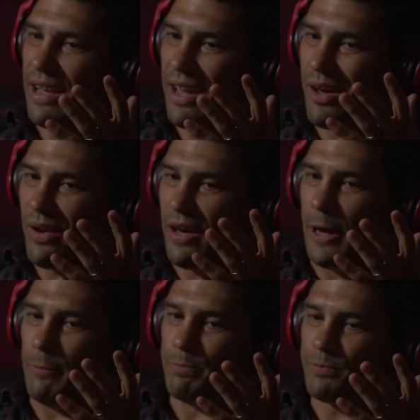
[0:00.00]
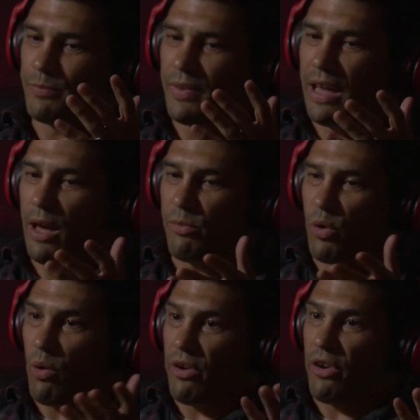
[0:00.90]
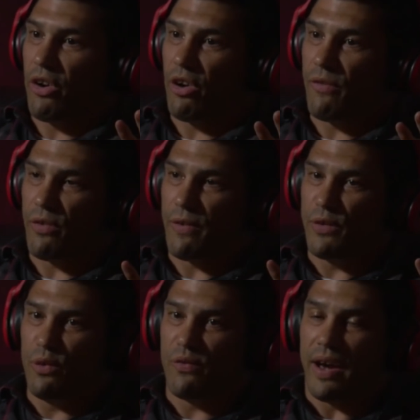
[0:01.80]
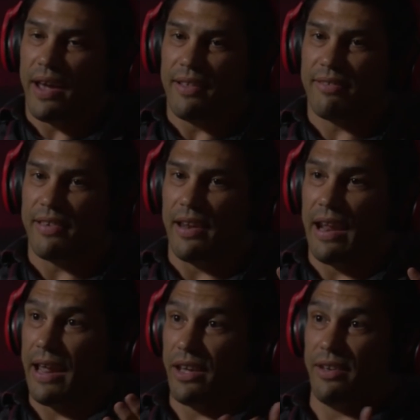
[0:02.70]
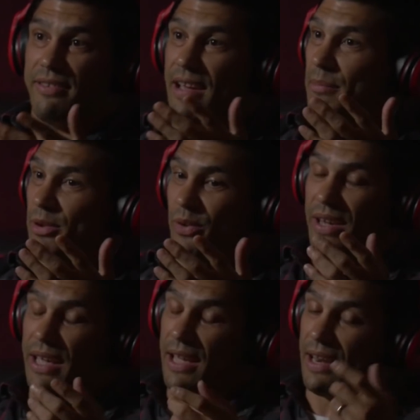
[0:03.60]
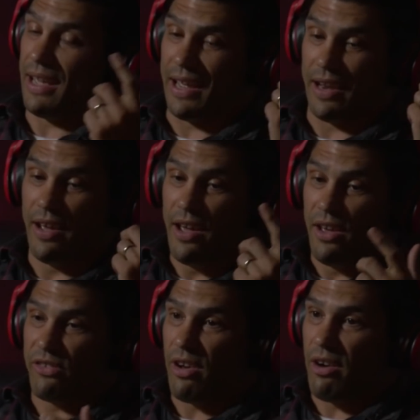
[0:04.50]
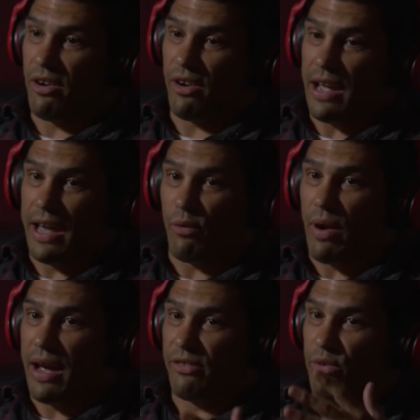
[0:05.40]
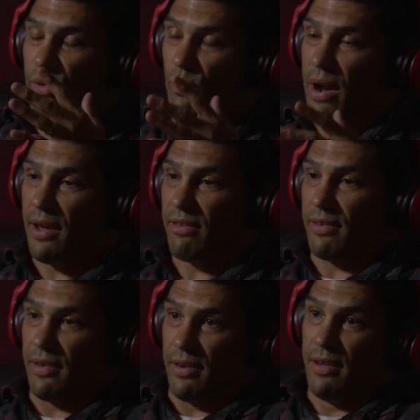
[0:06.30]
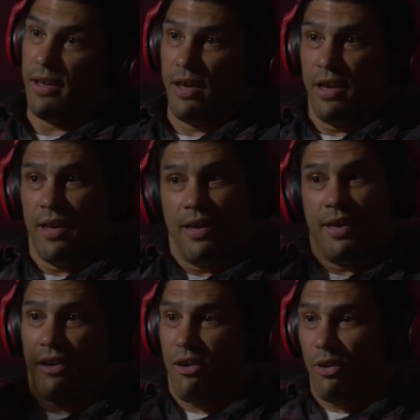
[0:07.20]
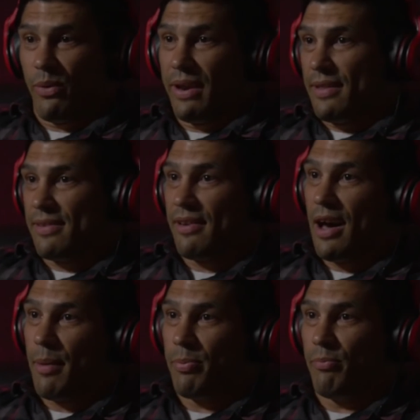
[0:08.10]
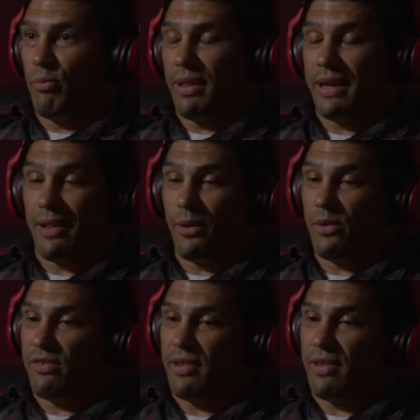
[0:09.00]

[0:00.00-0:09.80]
now. Helped corner her for a few fights and had a good time doing it, and saw her kind of rise through the ranks and all the way to the top, really close